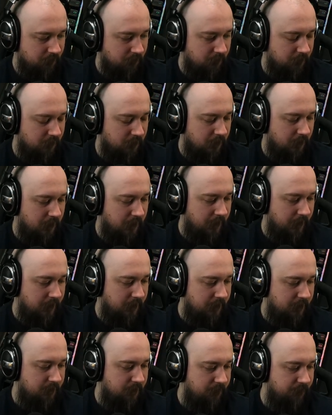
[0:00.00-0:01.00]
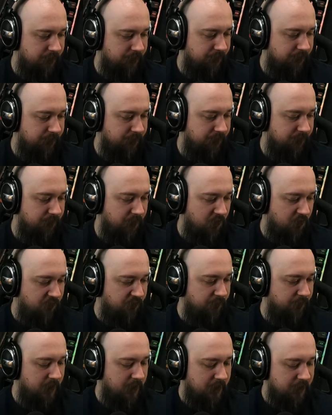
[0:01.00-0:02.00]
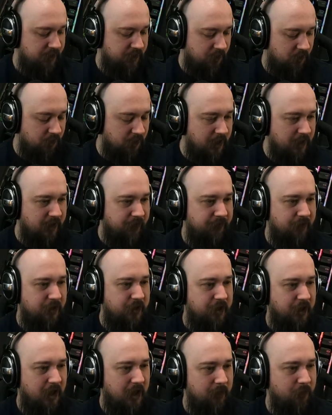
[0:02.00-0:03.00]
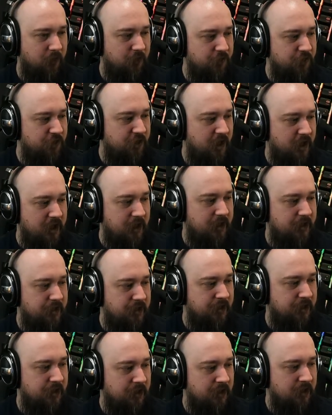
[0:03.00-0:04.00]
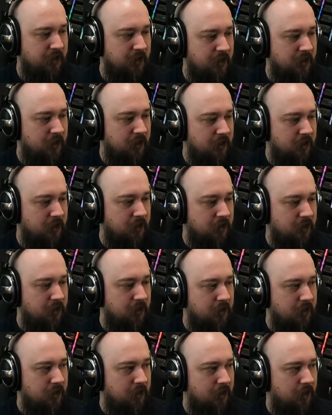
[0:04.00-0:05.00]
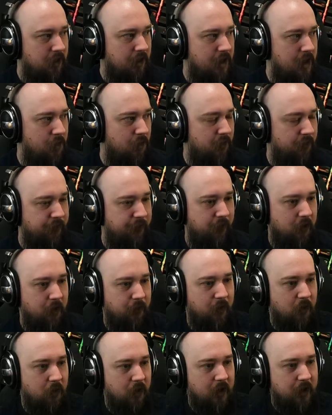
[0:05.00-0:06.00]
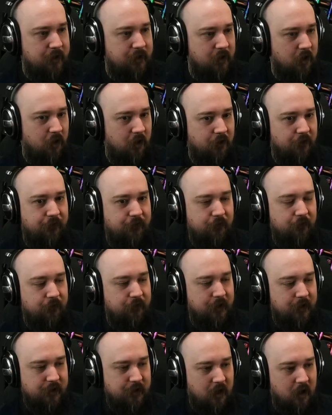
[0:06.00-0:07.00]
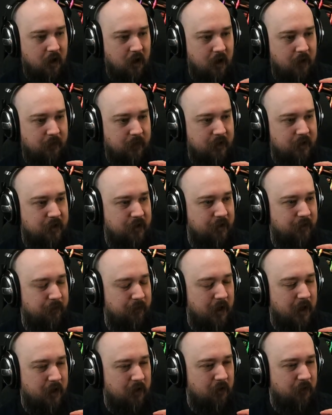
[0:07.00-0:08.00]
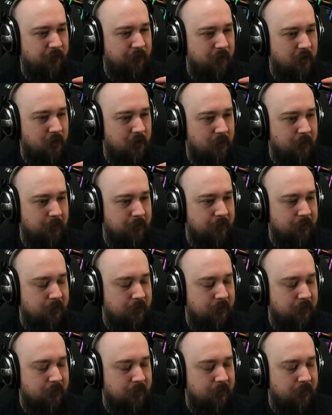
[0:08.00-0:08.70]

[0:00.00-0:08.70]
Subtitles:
like movement. So like if the table shakes, it reverberates all through this arm into the microphone.